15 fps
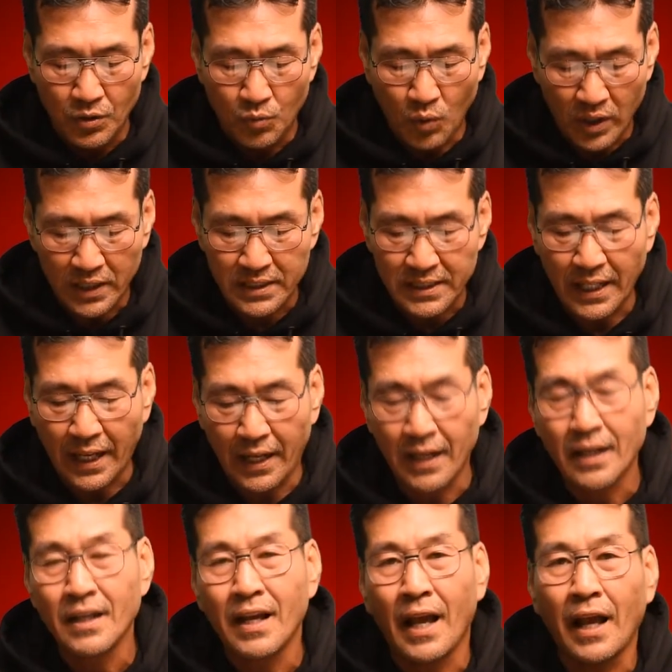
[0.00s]
want to
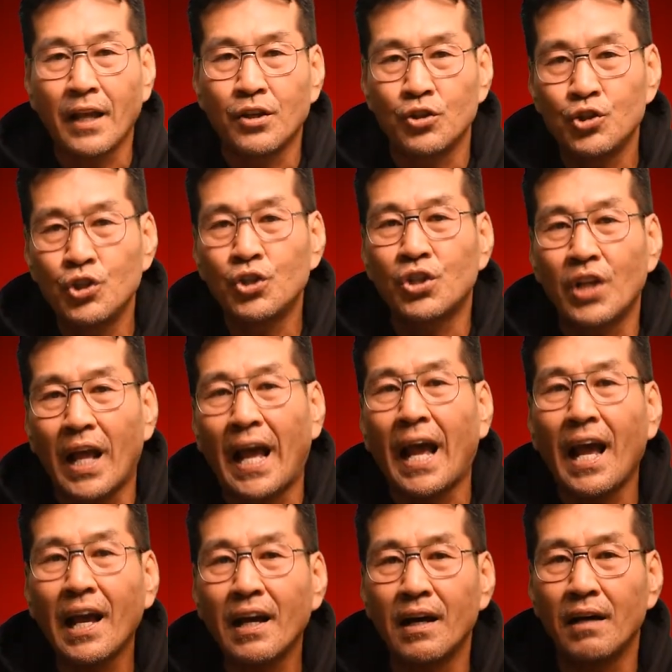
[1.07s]
say, hey, you could
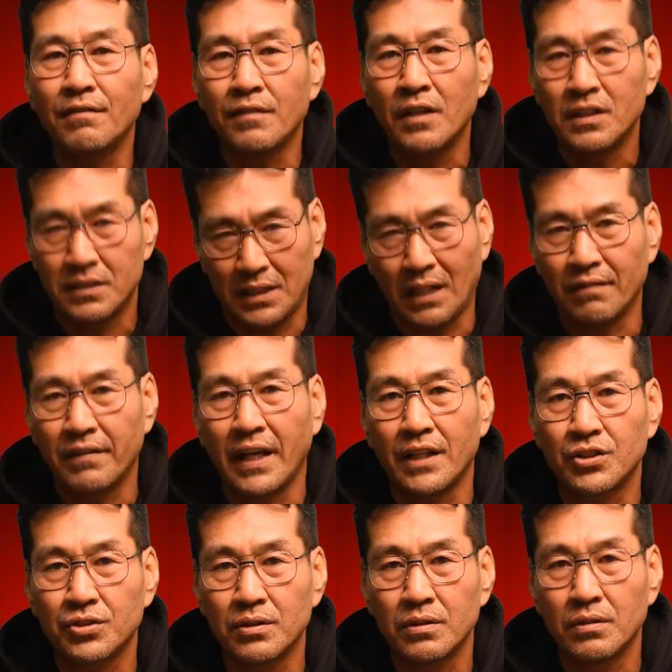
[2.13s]
have
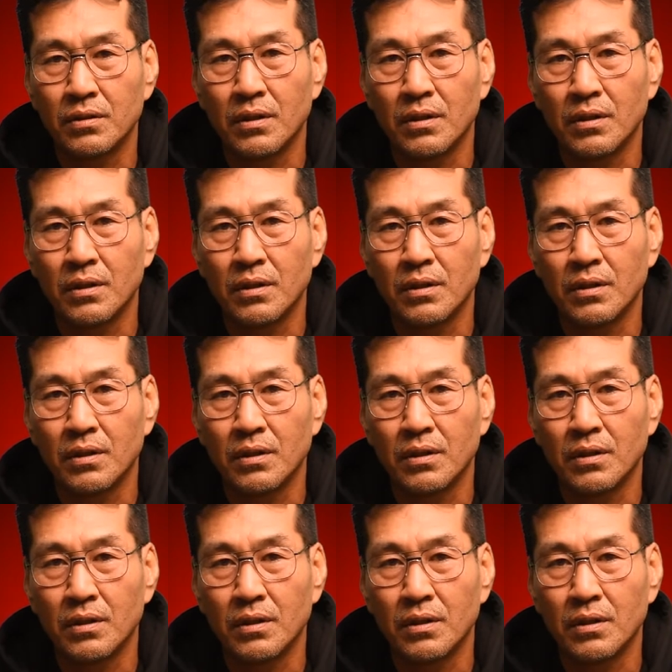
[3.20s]
salvation,